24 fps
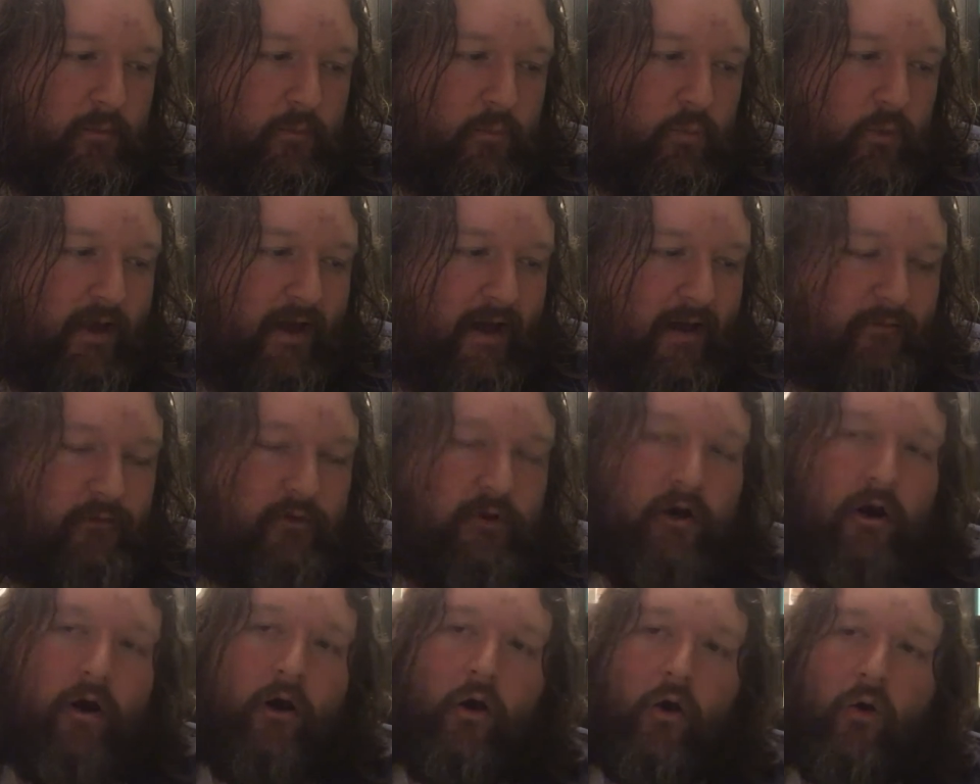we haven't
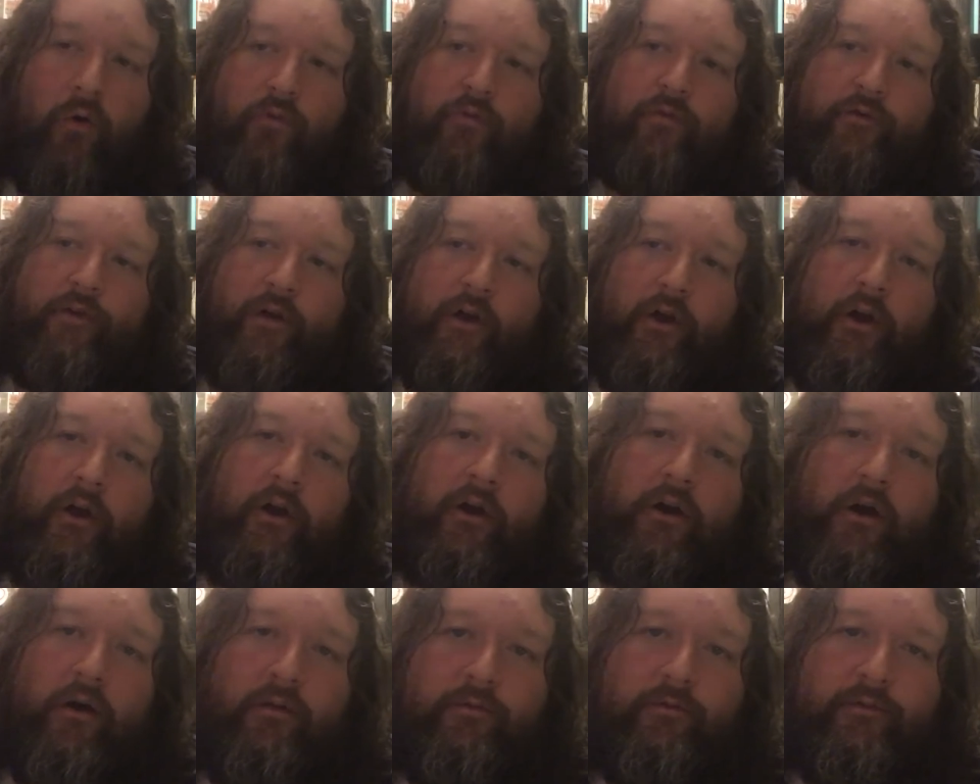got overt
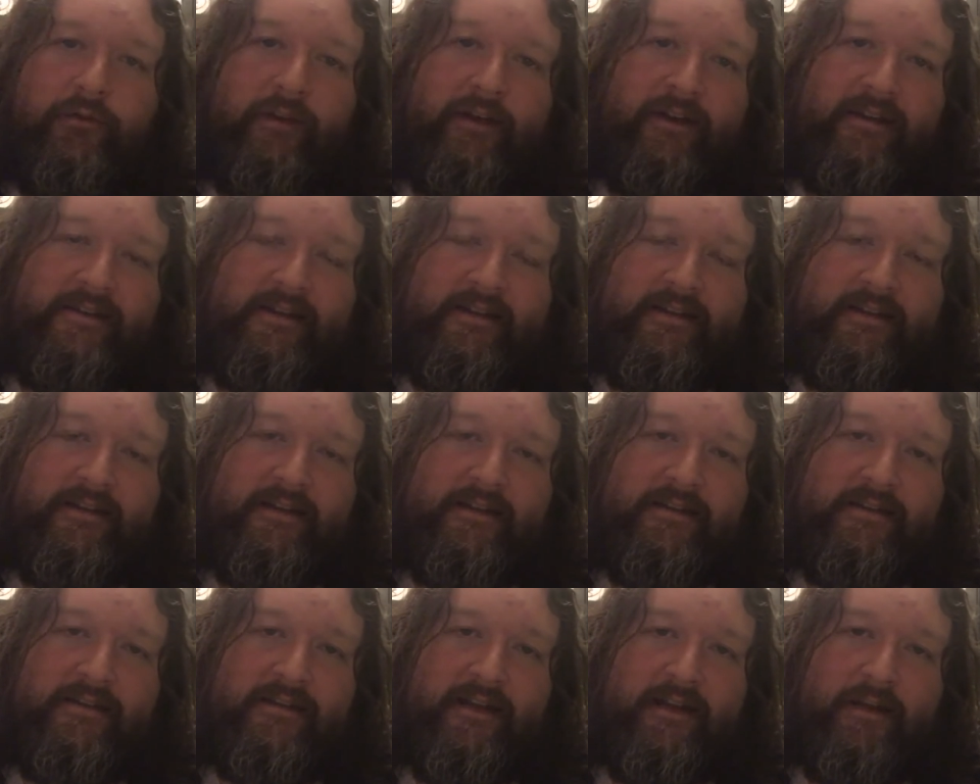conflict in this
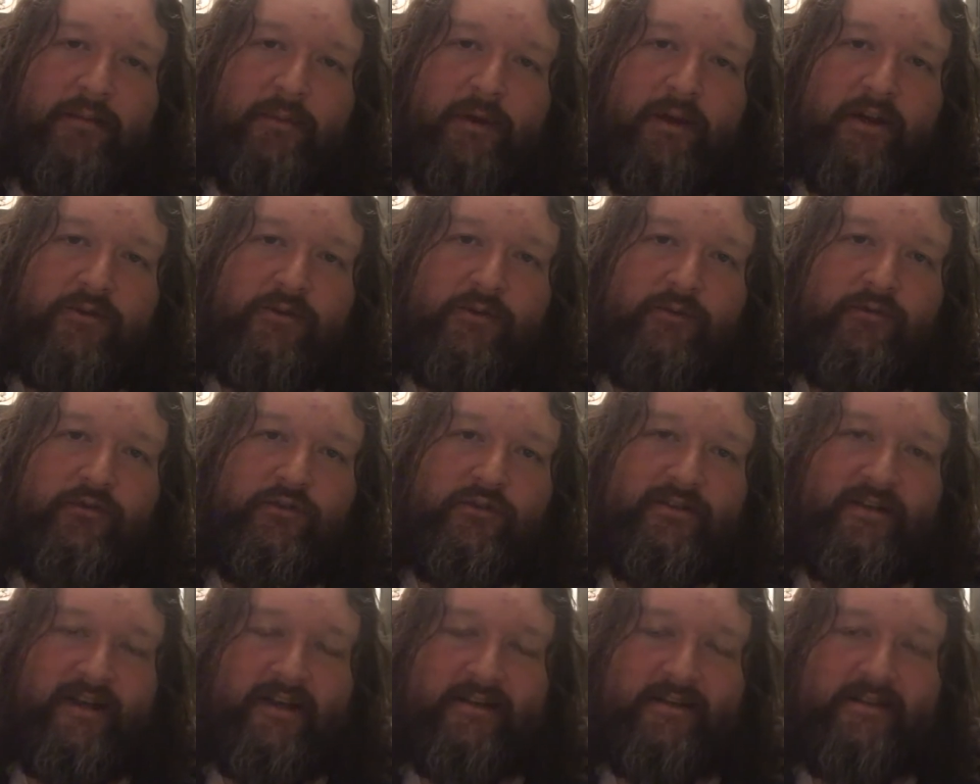scene because we've
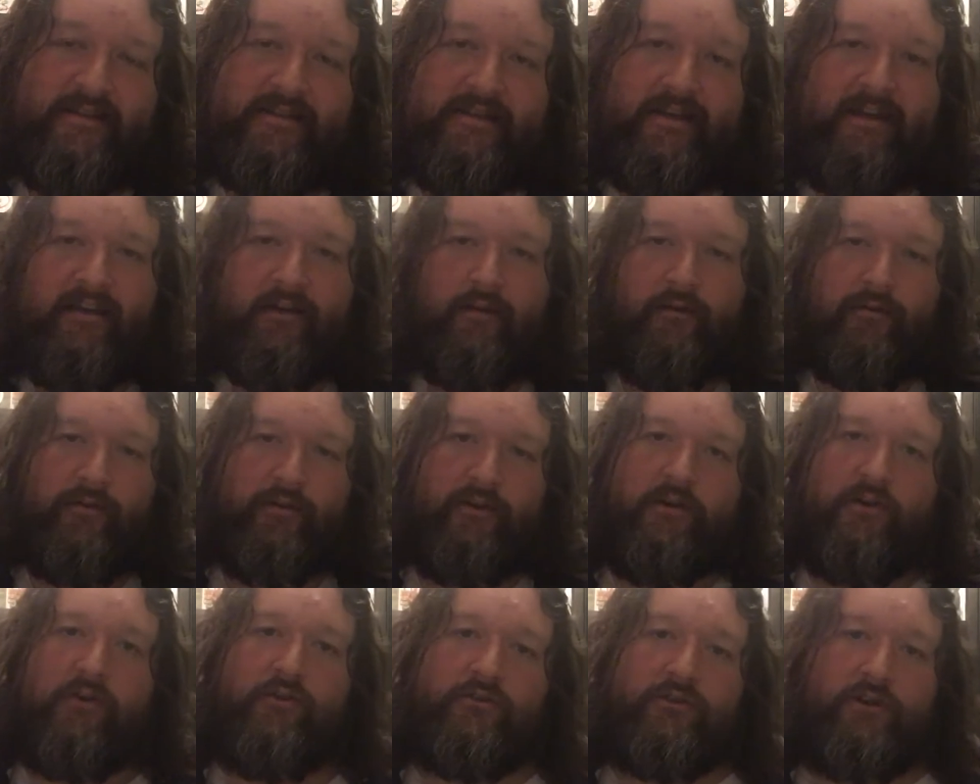just had a scene of
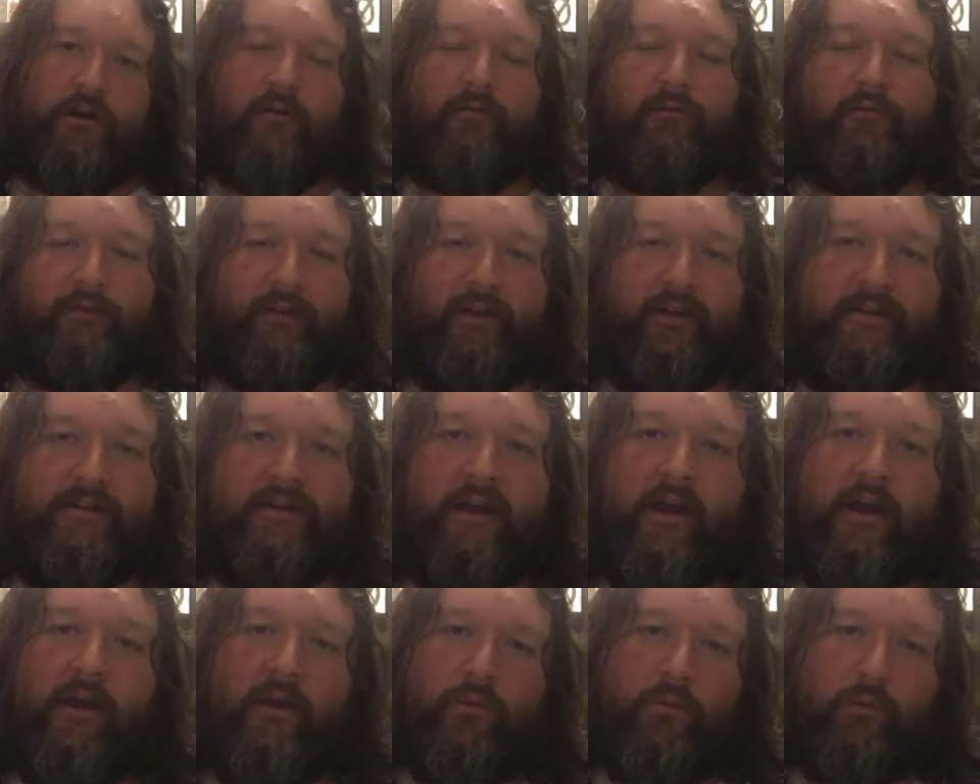huge conflict.
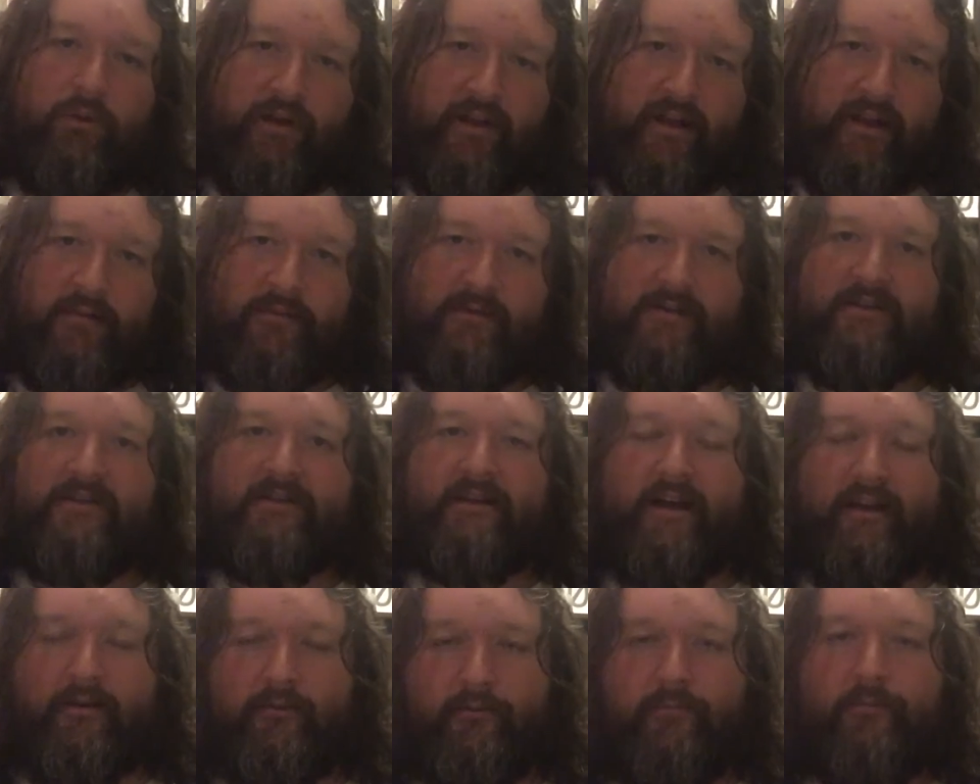Williams is
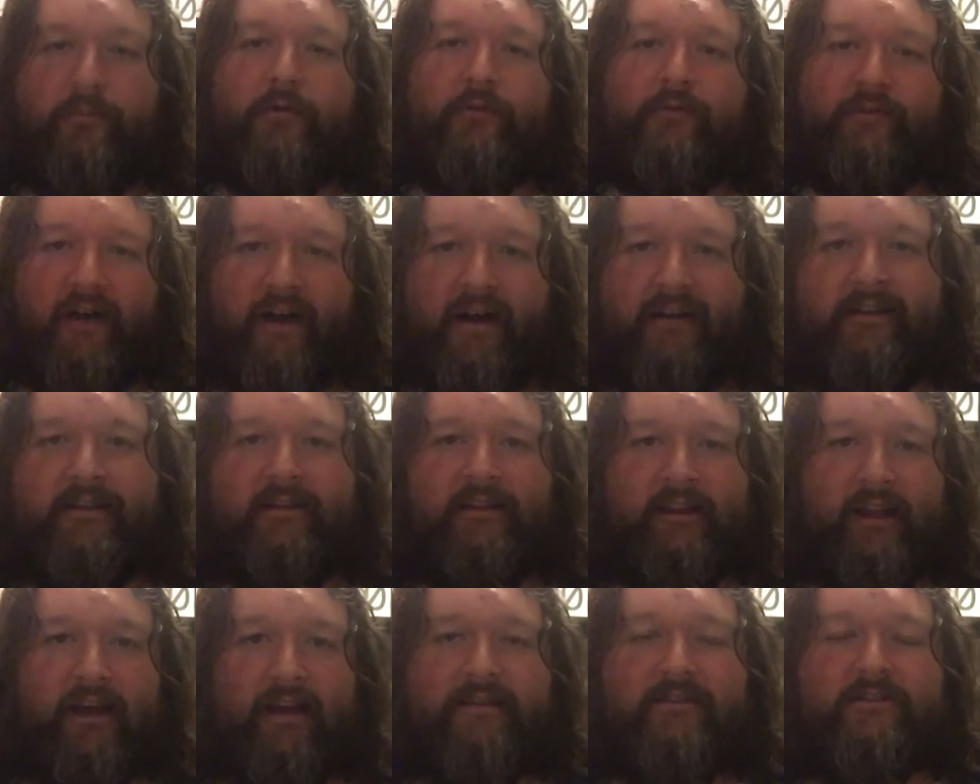kind of providing
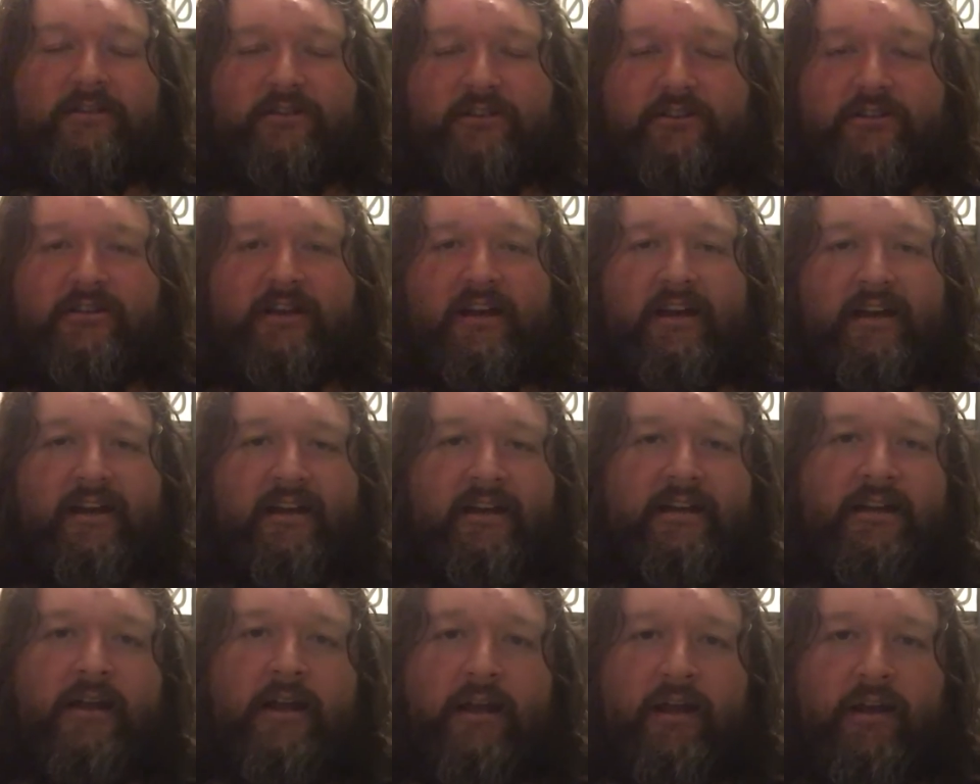light and
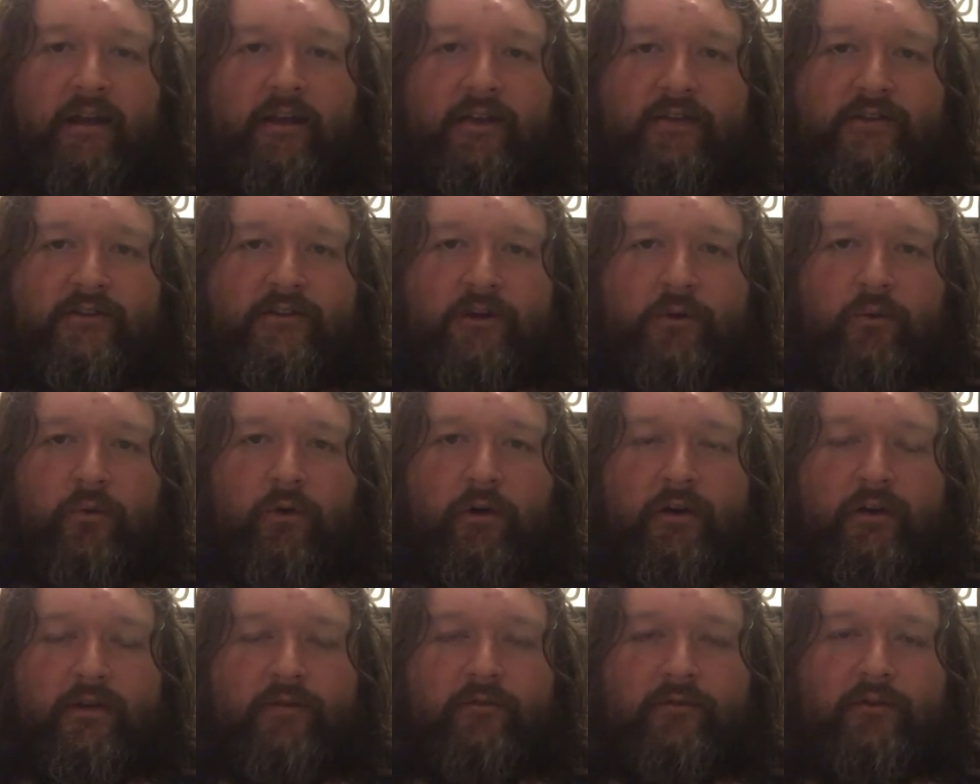shade. So
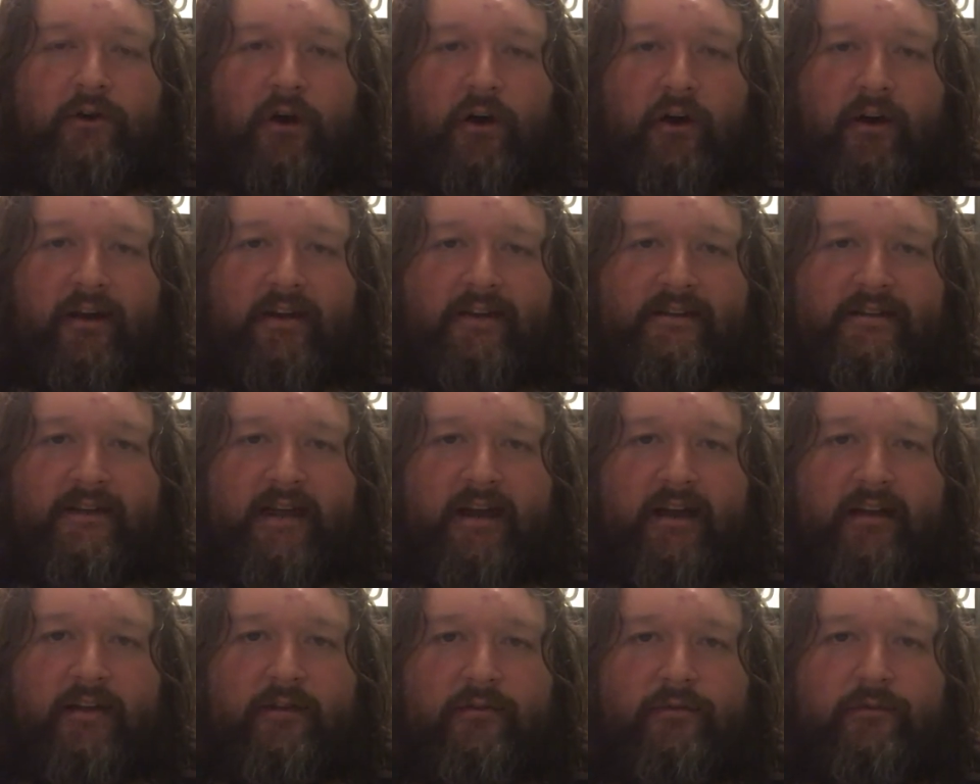what you've got is
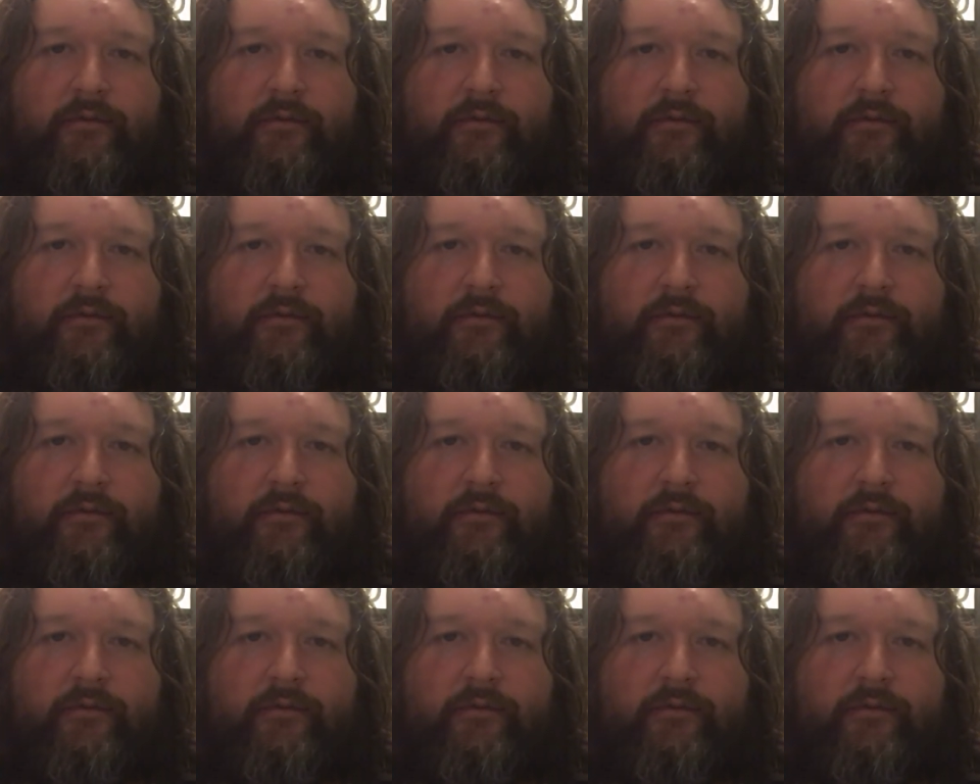kind of